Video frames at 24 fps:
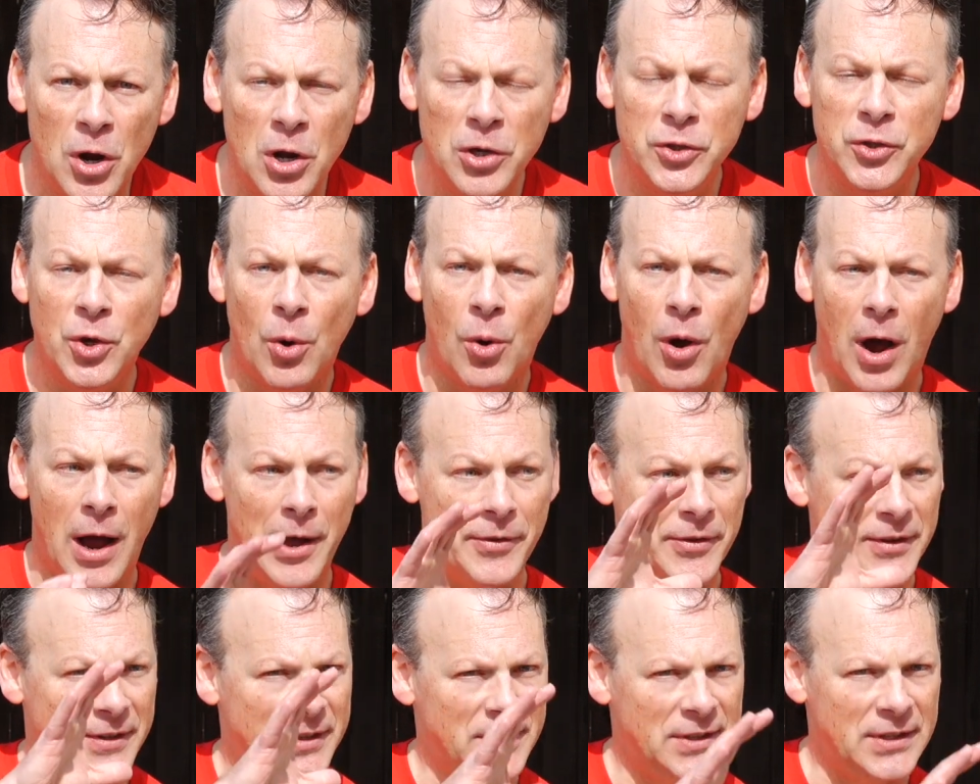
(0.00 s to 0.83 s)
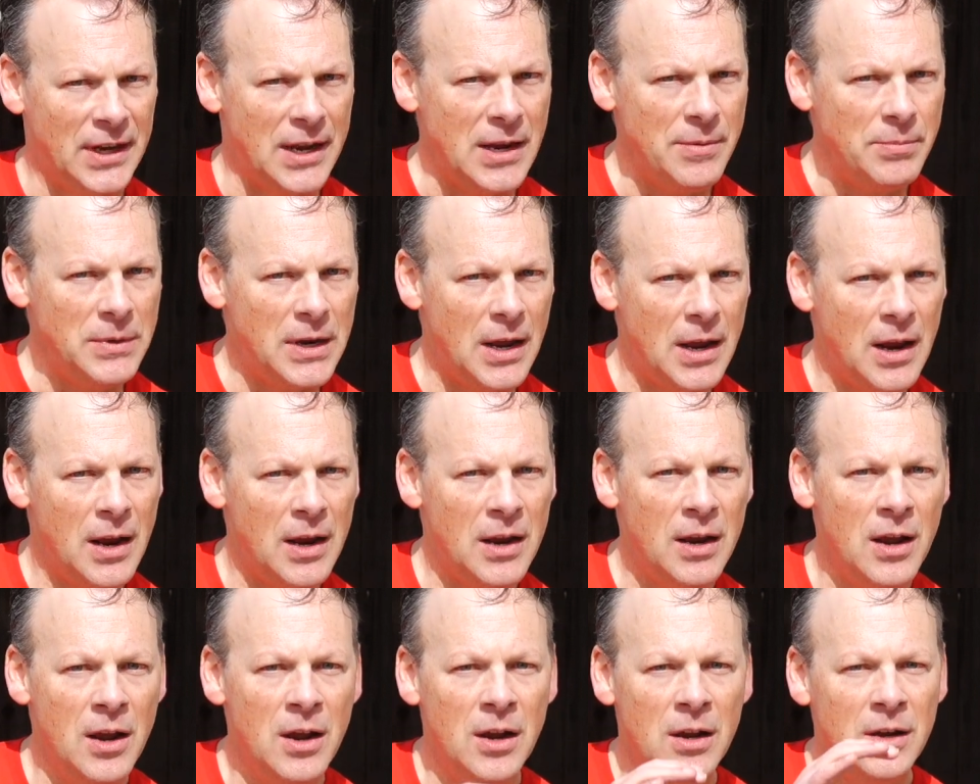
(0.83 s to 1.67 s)
So on the same
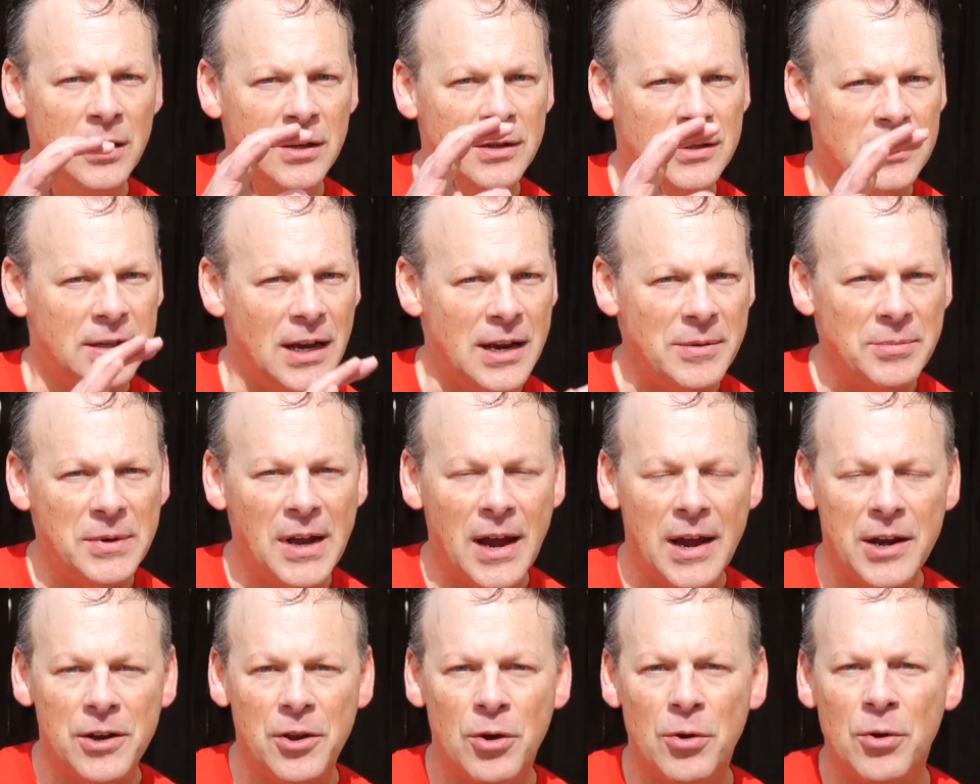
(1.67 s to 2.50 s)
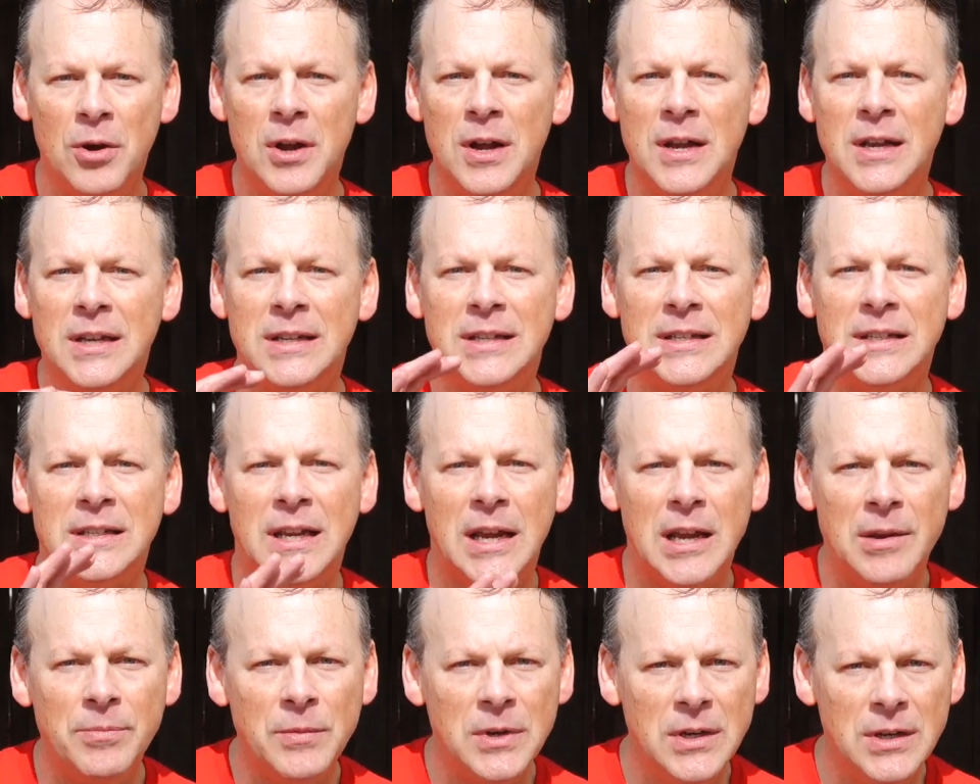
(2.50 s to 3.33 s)
day, same dyno,
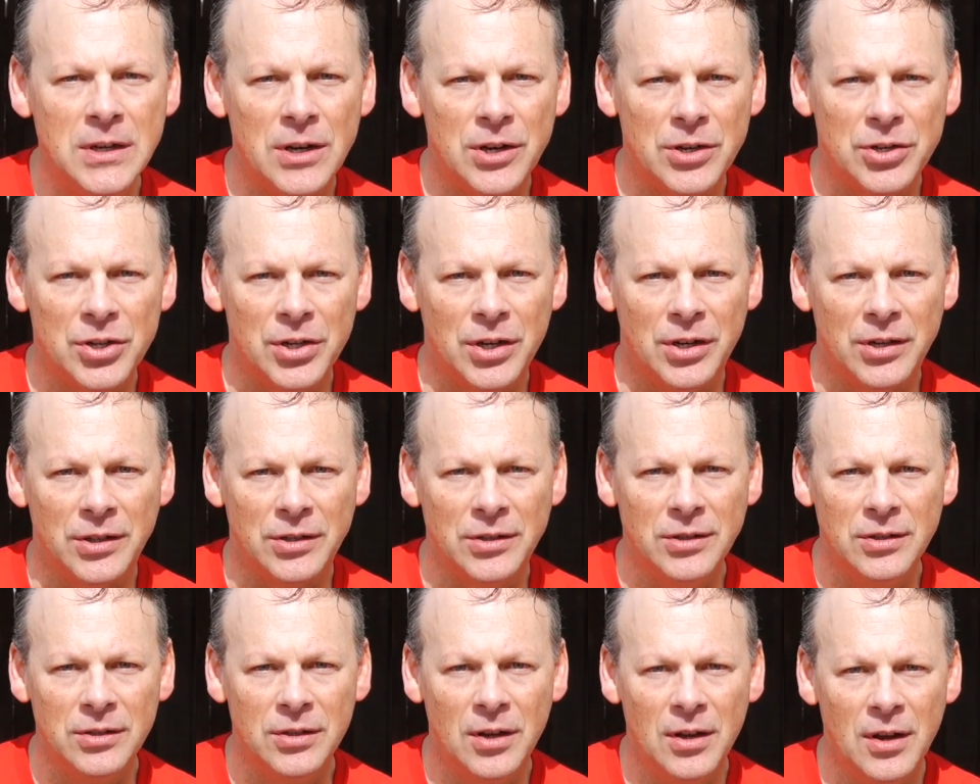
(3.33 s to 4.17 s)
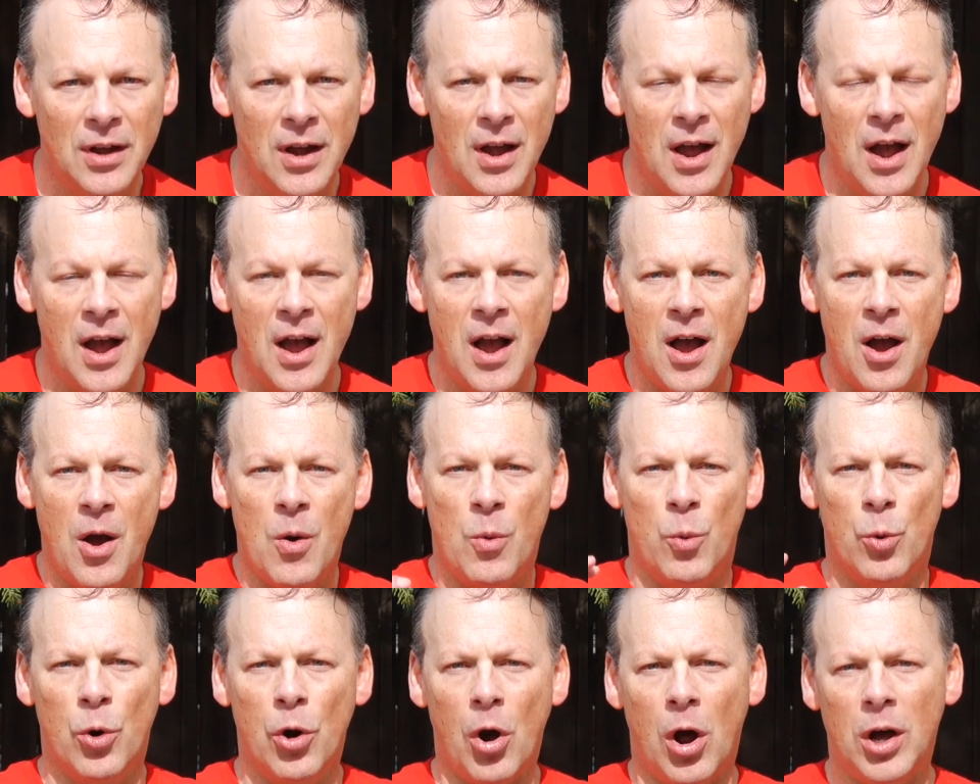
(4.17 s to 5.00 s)
same conditions,
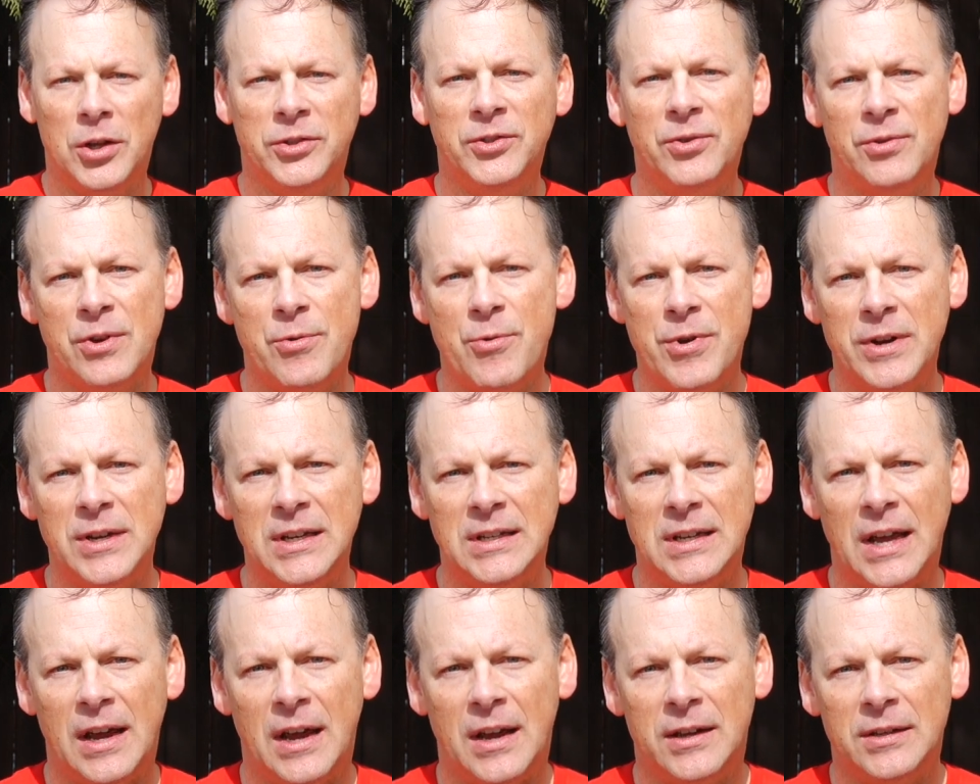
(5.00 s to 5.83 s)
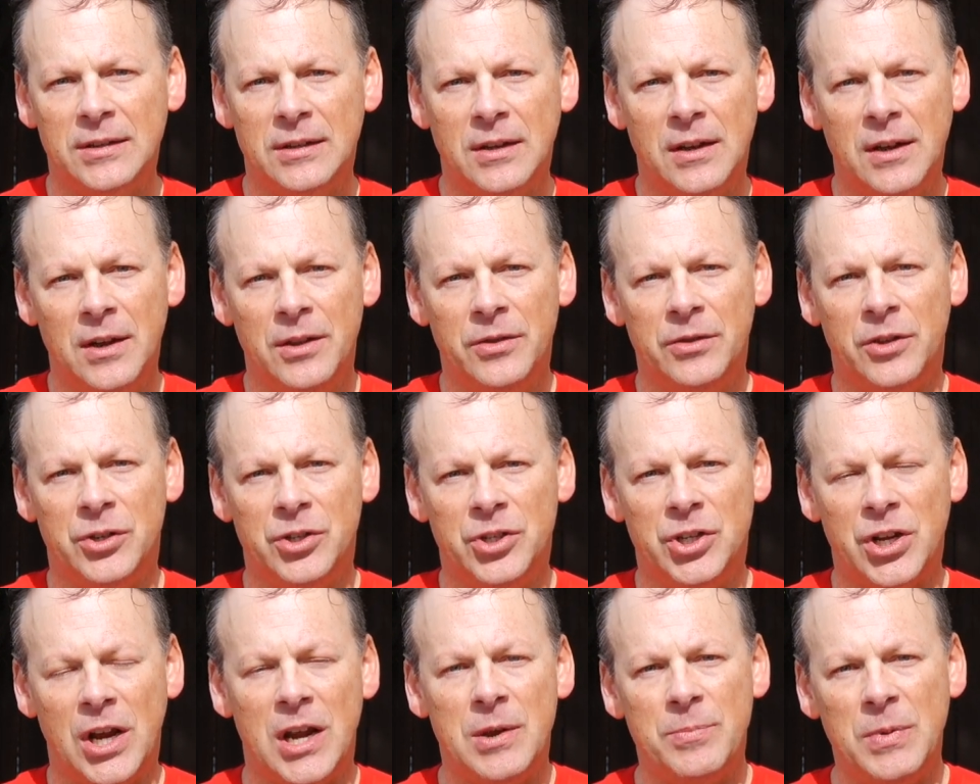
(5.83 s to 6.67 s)
we're also going to test the
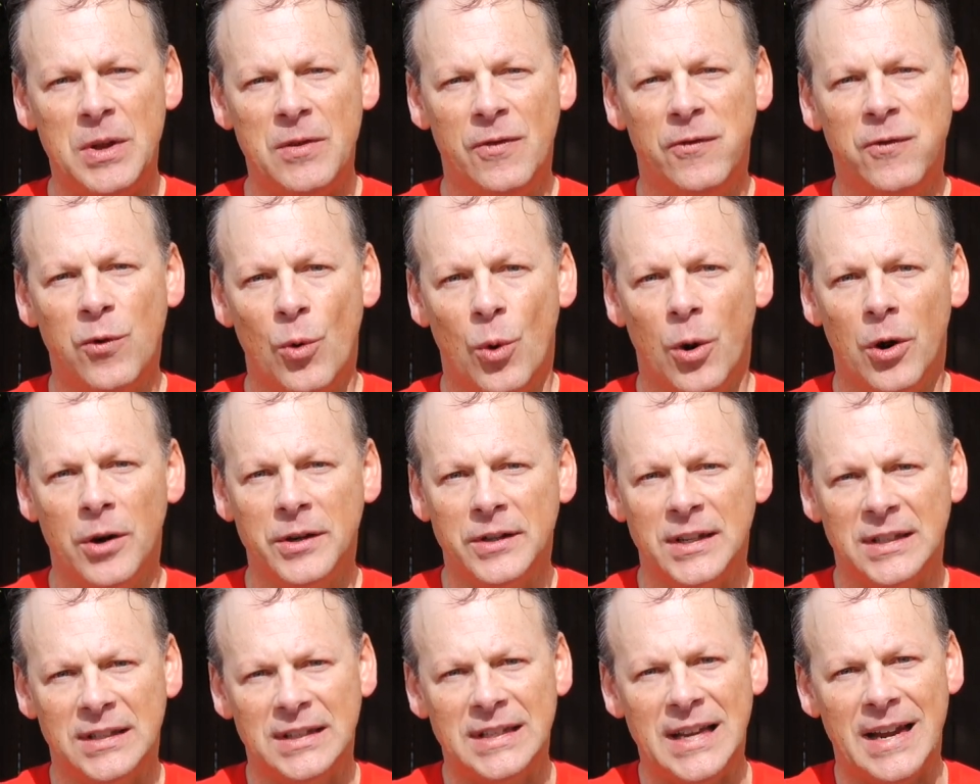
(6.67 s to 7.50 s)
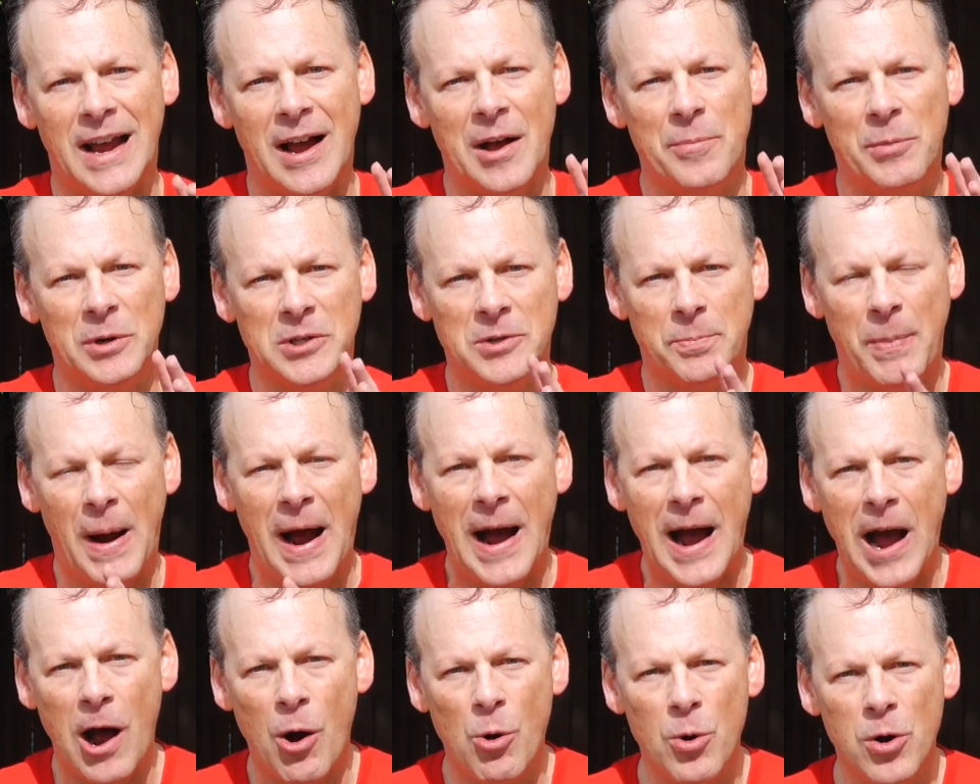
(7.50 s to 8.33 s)
JB4 to see how much
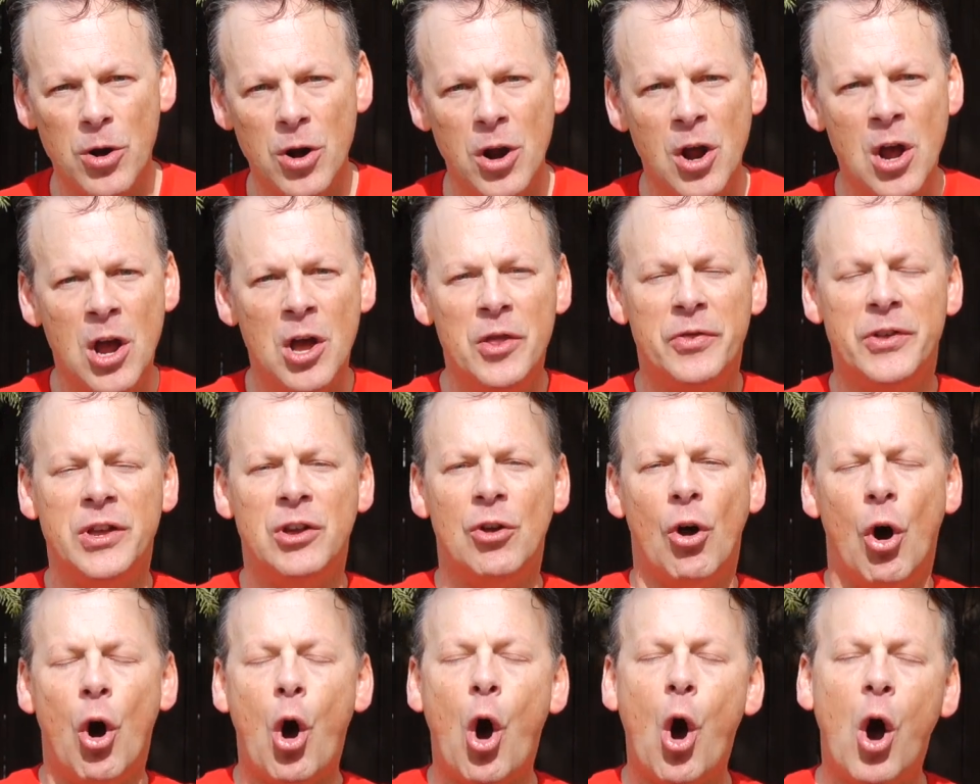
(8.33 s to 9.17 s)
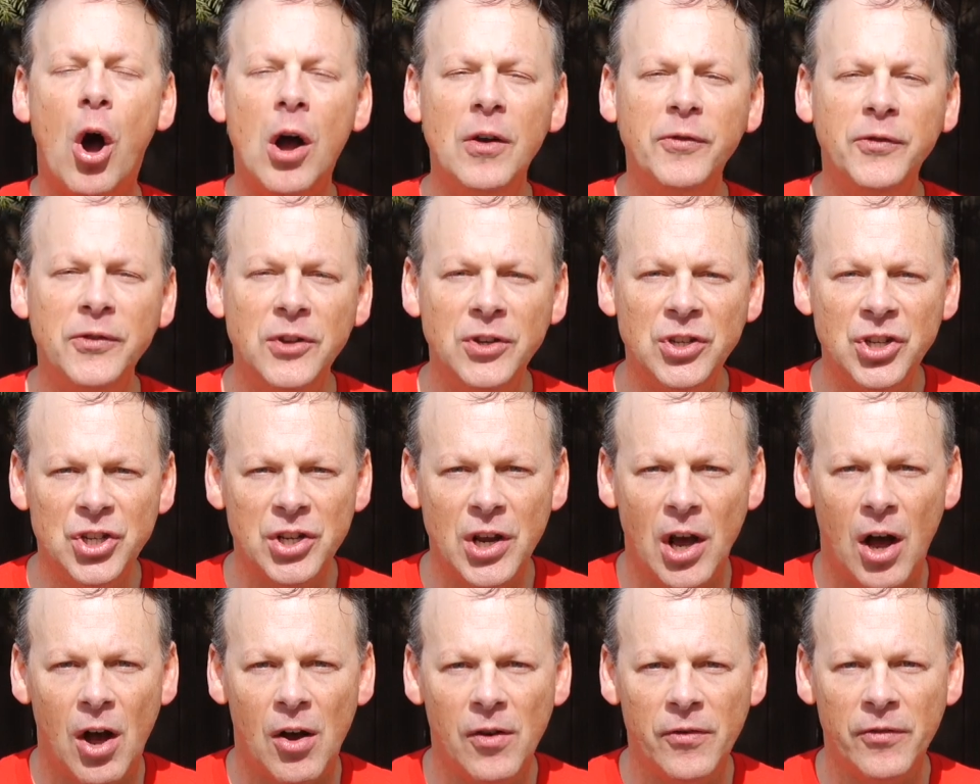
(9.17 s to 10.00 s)
power the
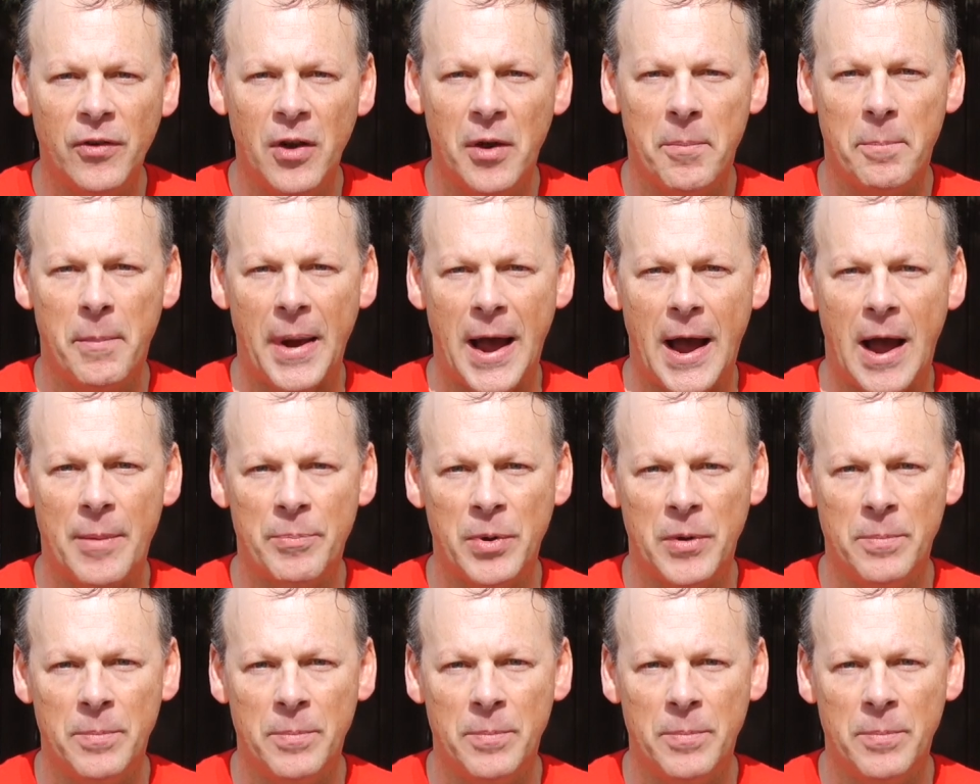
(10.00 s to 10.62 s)
off-the-shelf Map